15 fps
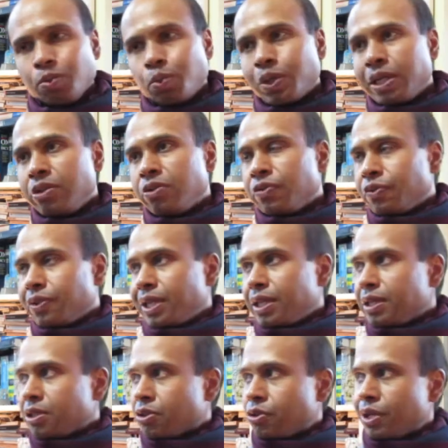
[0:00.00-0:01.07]
when you're
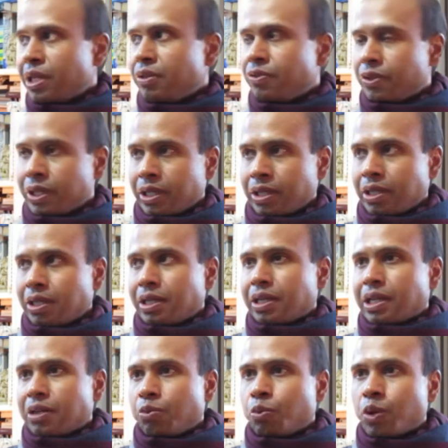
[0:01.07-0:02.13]
feeling the craving
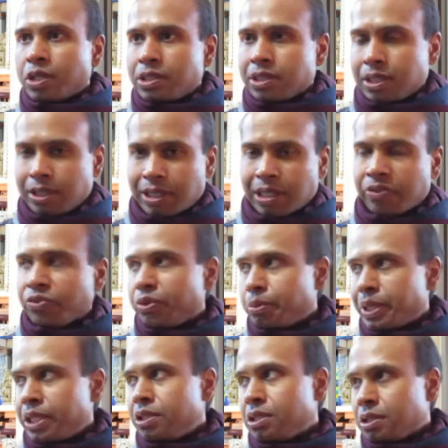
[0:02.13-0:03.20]
and wanting the
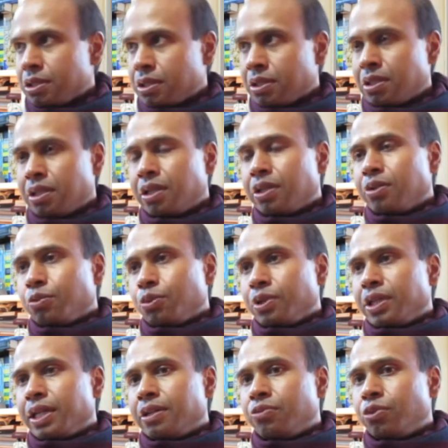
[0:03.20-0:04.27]
affirmation
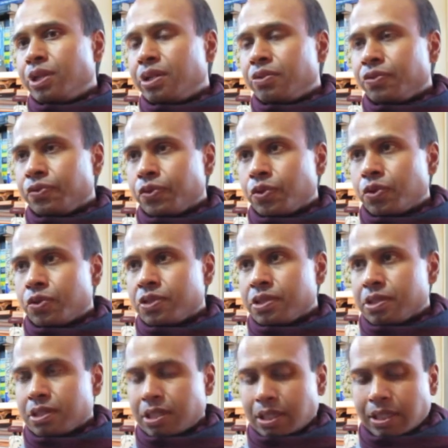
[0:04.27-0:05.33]
will then
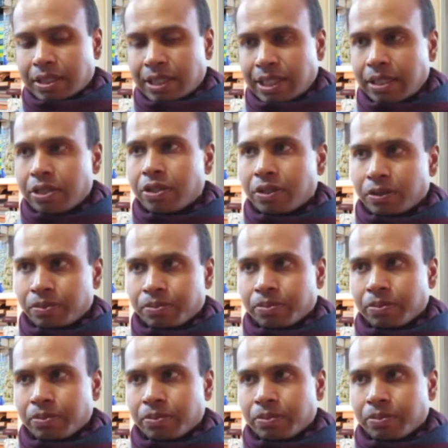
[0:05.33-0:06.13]
reinforce the ego